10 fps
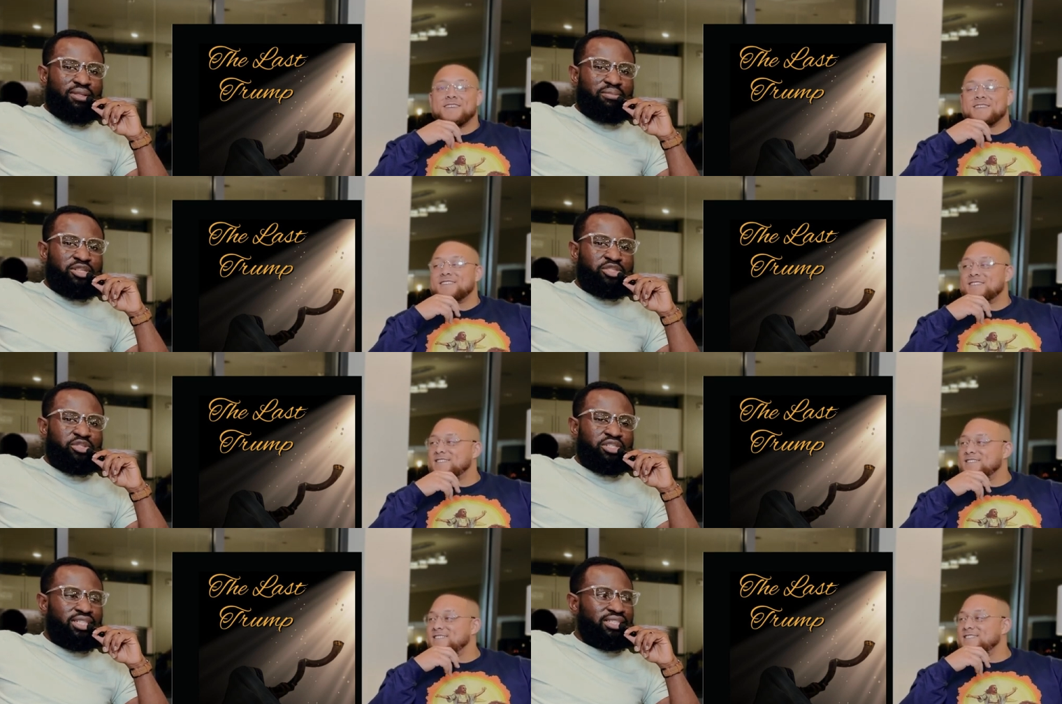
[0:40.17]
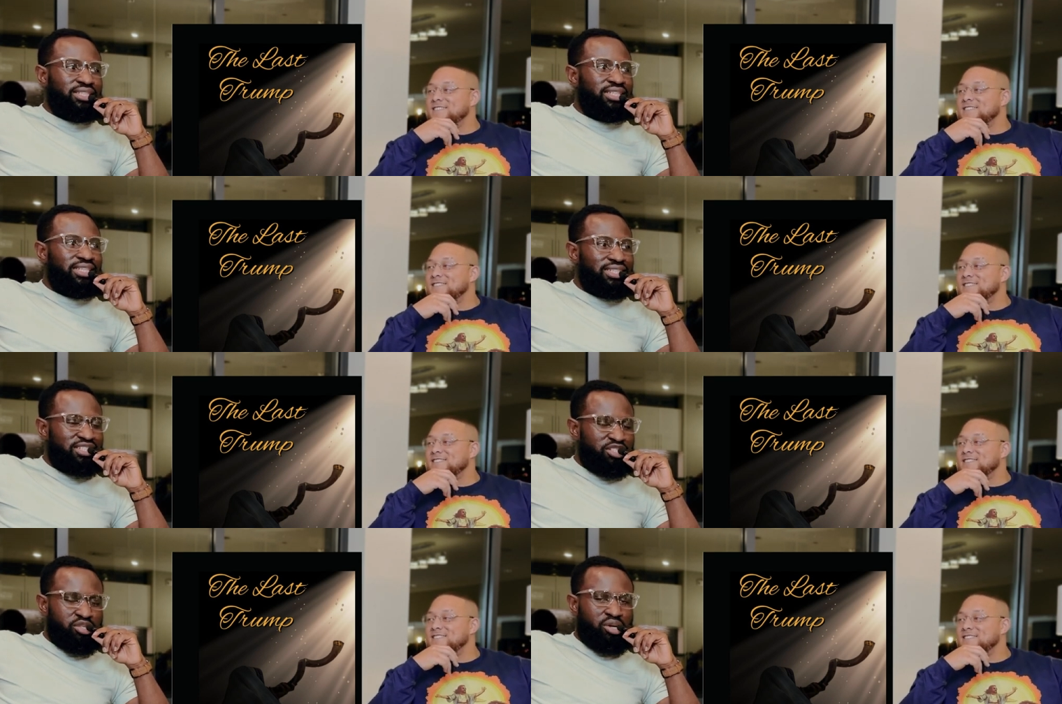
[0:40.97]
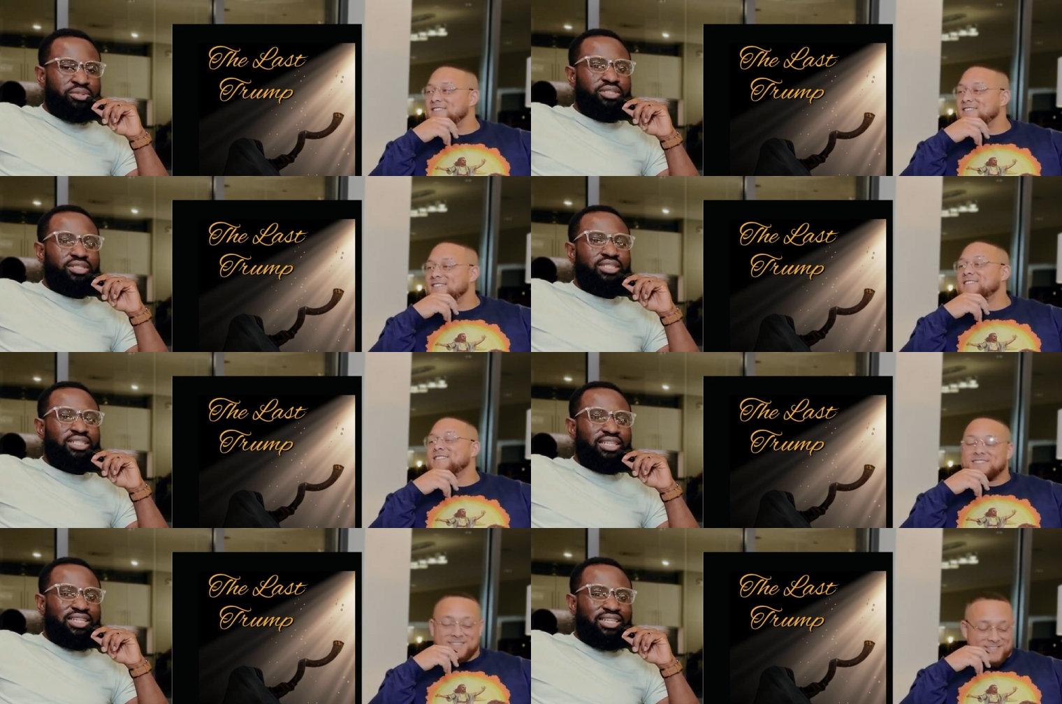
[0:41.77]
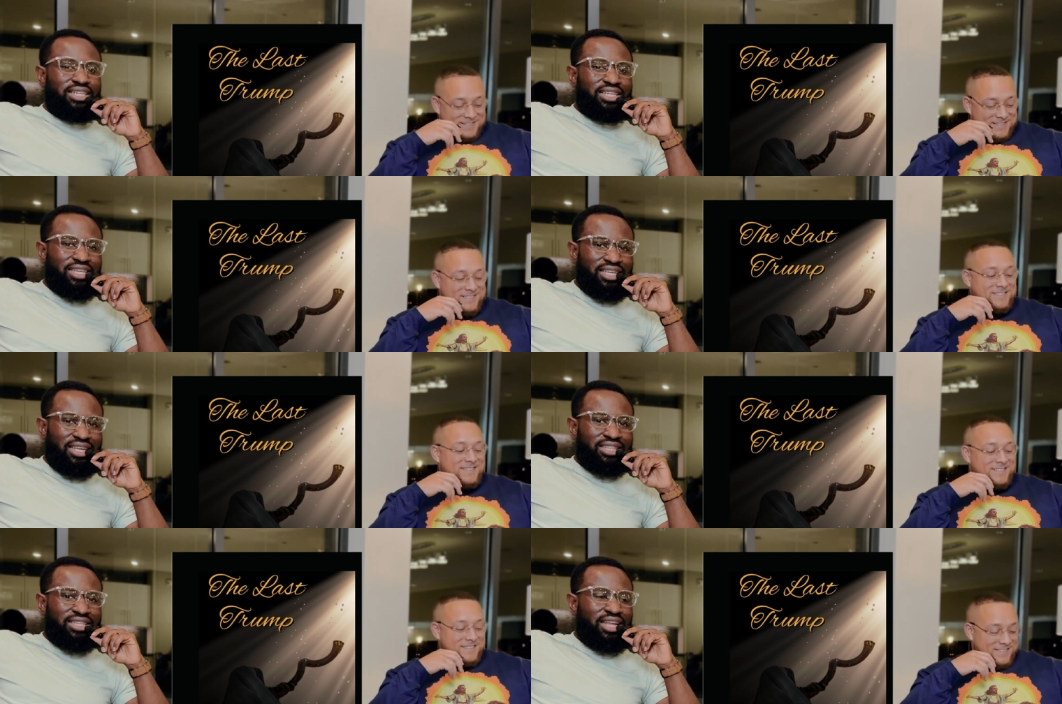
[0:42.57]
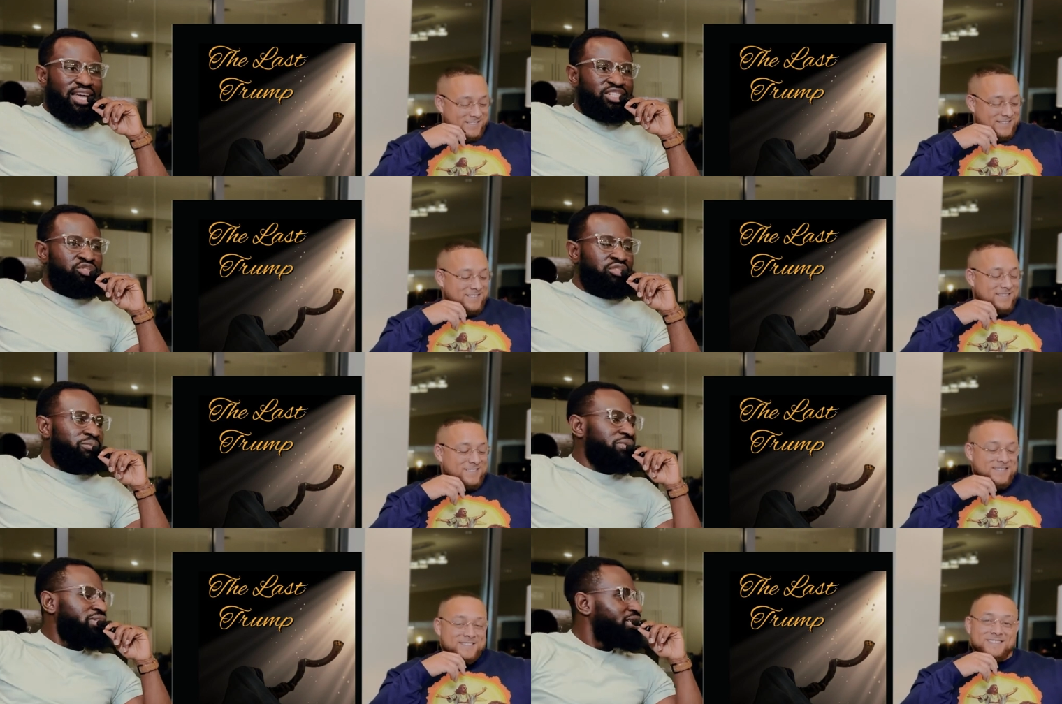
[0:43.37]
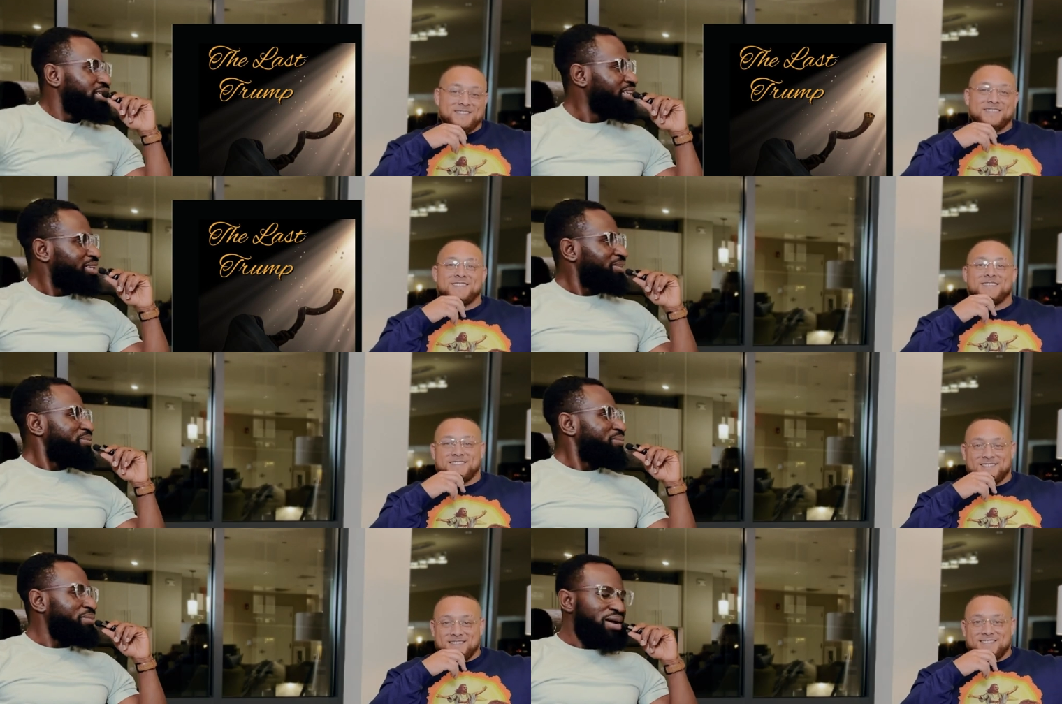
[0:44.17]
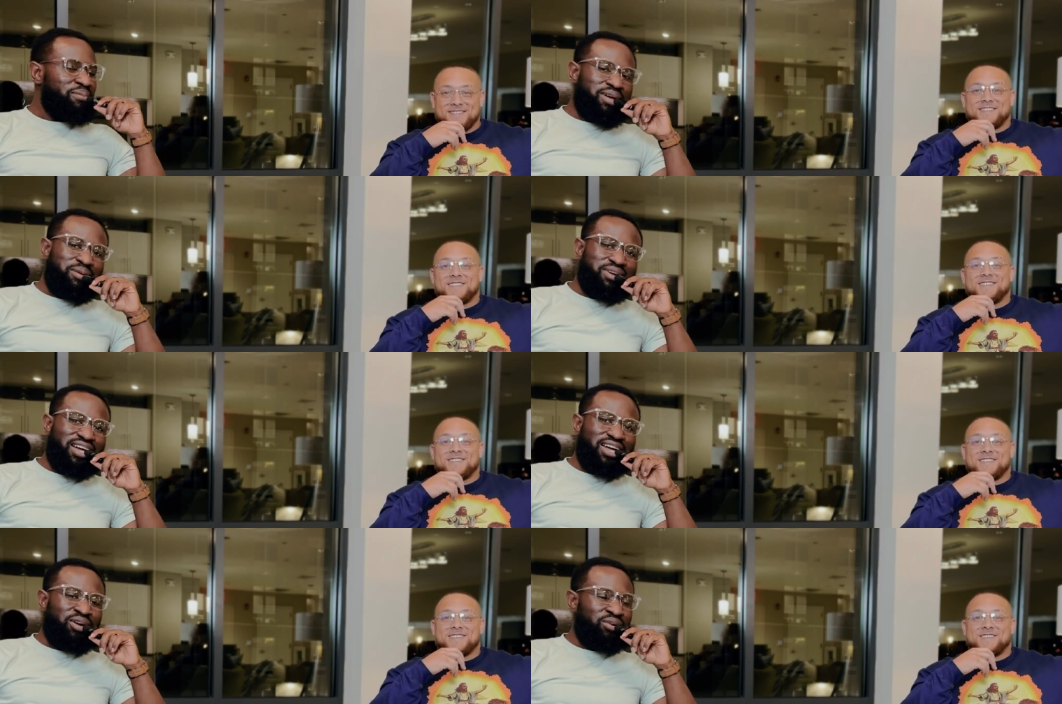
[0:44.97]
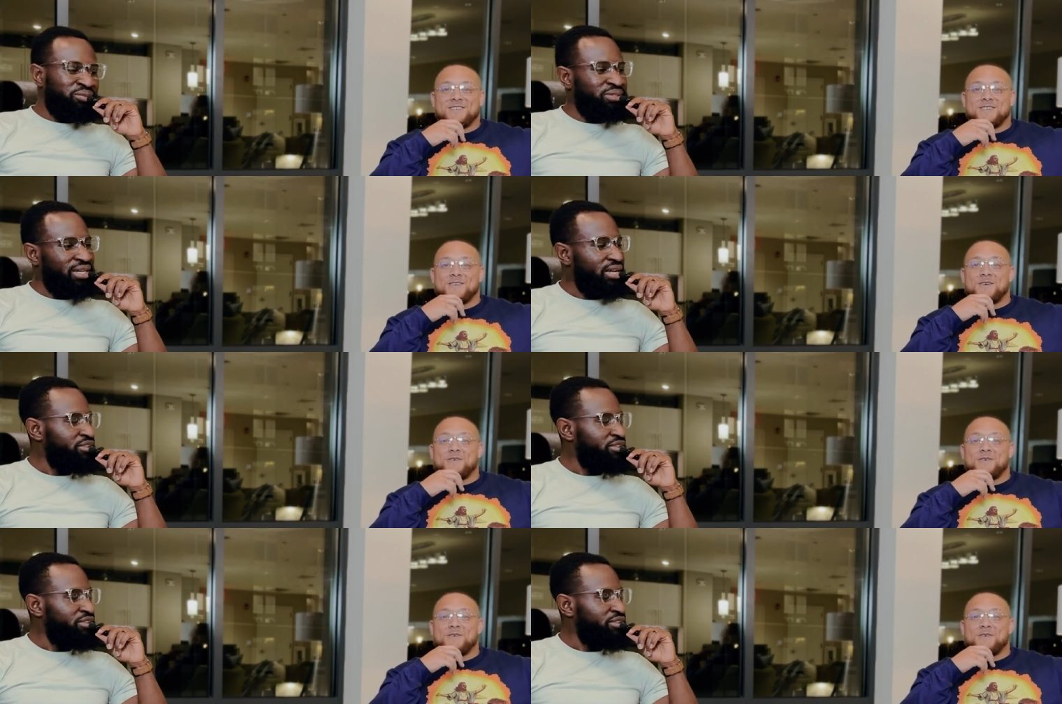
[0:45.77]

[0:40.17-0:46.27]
Speaker 1: Make sure you click the link in the description and get the Last Trumpet. My my my, how